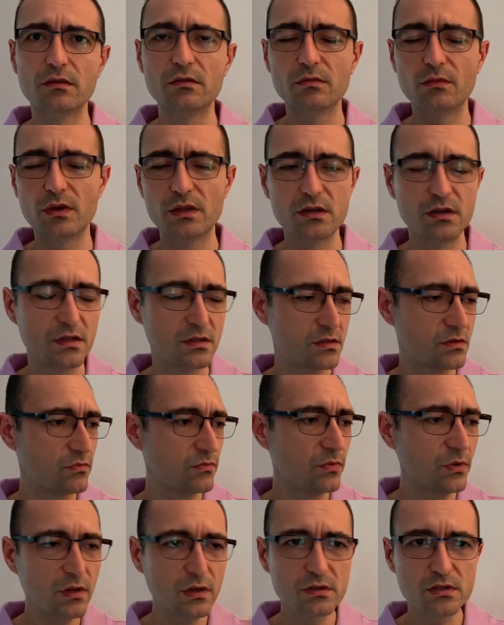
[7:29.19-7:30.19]
whether it's
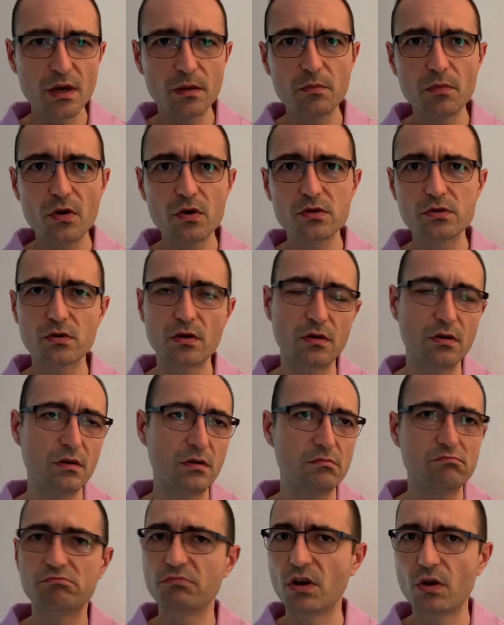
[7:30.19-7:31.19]
fully submerged or
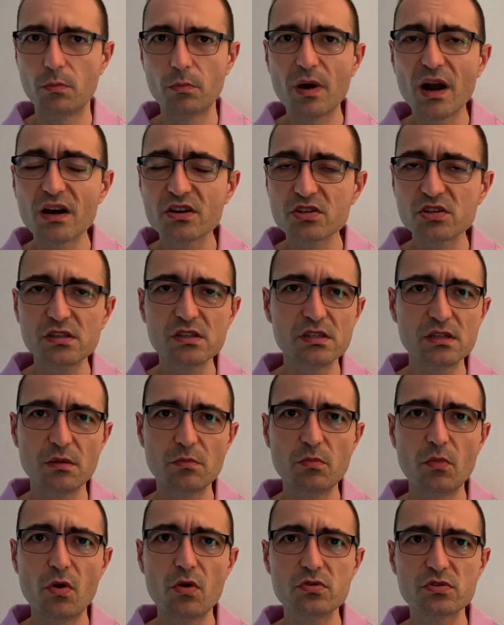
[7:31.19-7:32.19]
you know, partially
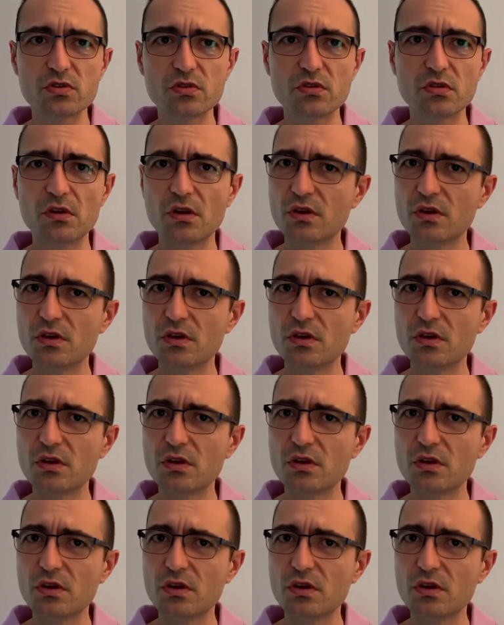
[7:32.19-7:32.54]
submerged.